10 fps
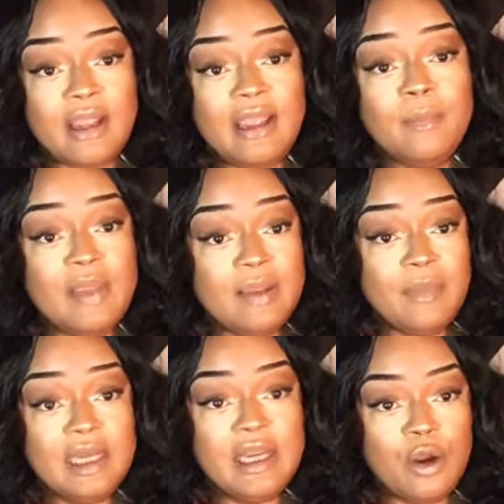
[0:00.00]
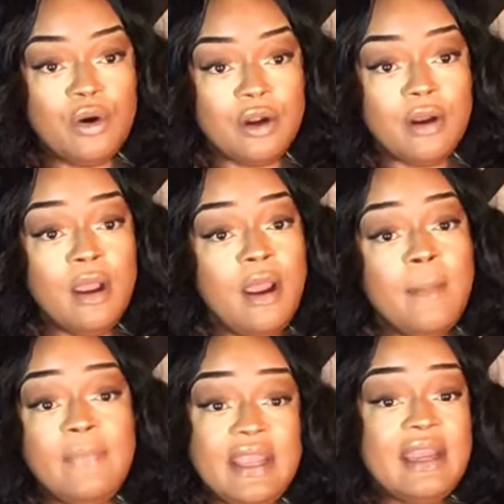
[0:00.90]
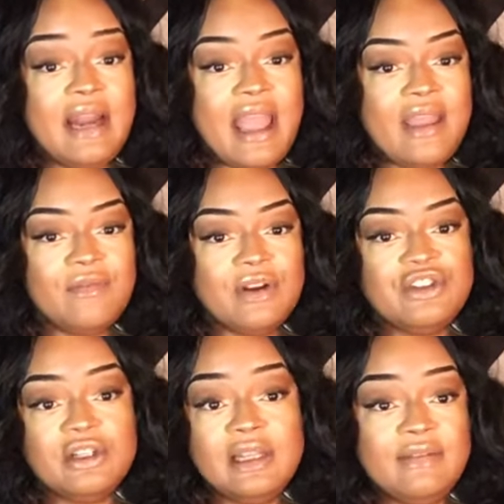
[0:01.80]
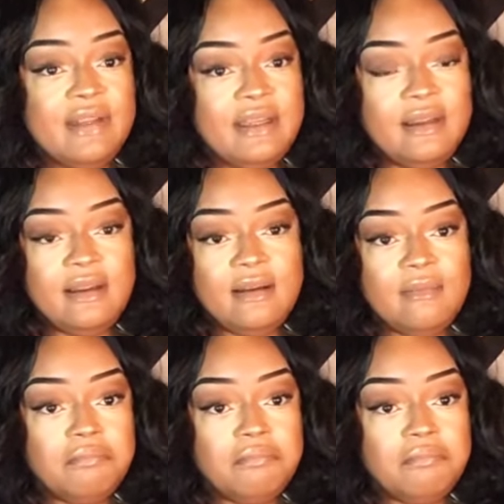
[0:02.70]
and being mediocre, being average, living